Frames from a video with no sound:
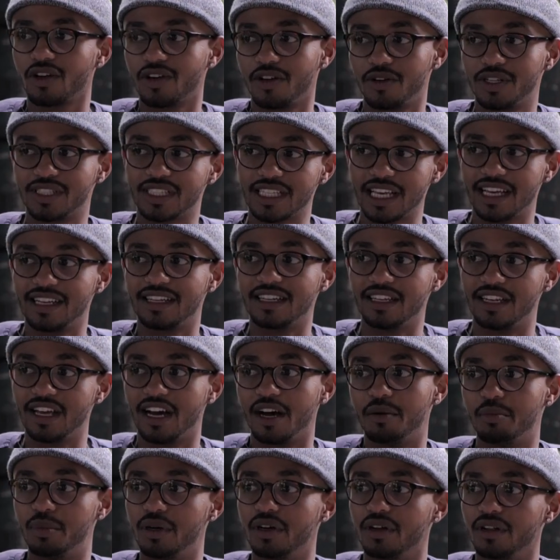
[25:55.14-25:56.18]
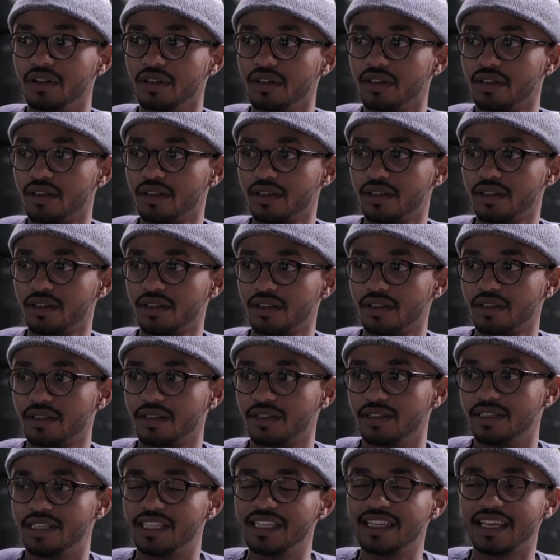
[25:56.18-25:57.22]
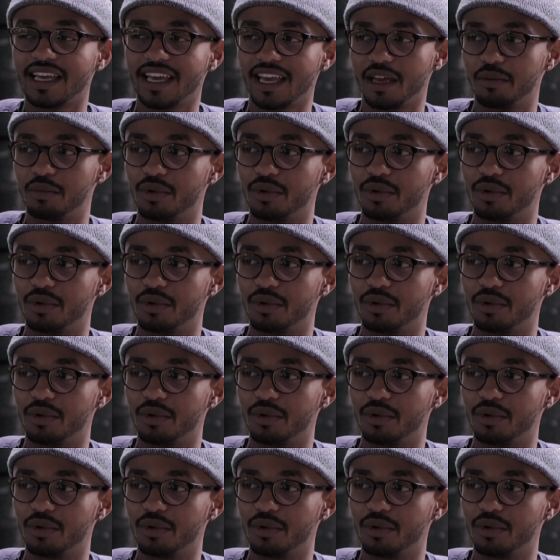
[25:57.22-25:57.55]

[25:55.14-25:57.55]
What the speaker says: it said "Da Bill," D-A